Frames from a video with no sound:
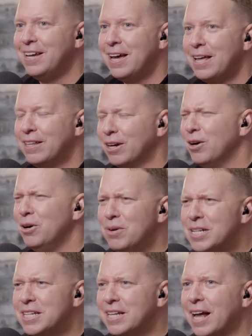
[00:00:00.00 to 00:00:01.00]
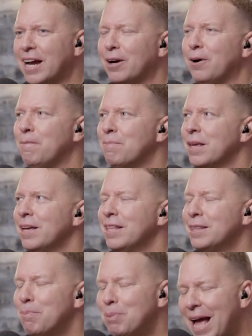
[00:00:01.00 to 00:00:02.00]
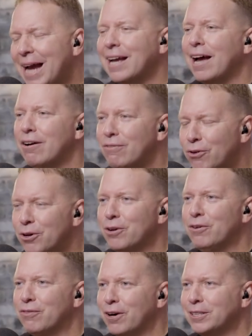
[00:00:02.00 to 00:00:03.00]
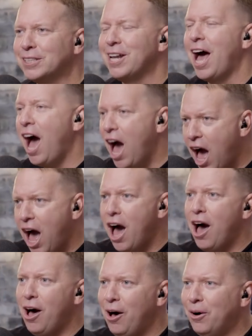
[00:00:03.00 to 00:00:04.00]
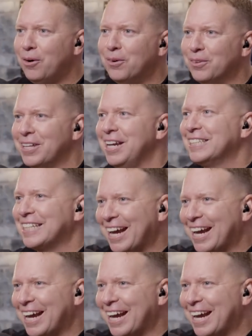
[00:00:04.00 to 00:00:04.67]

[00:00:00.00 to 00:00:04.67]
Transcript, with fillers: they go, "Who is it?" I go, "The black guy of 40 Year Old Virgin." Oh, and it's like